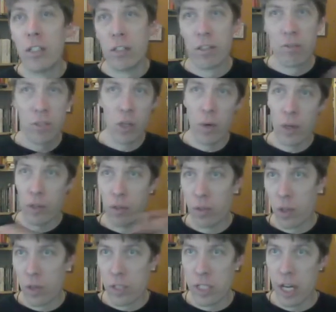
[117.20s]
going through
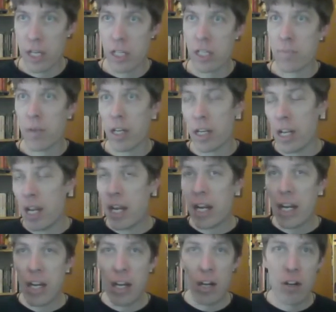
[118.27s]
those stages, but
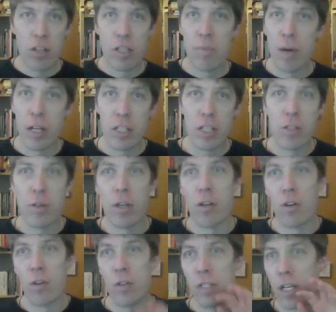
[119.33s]
here's a bunch of
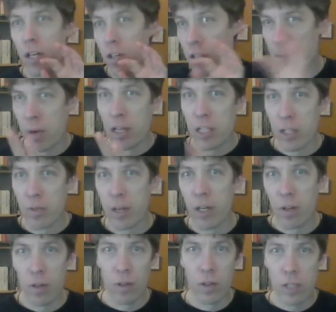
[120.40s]
2-year-olds, here's a bunch of
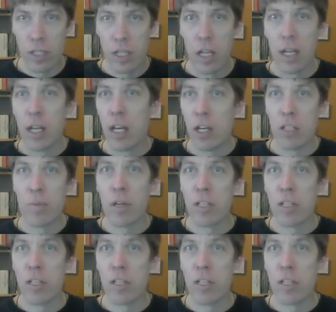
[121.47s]
3-year-olds, here's a bunch of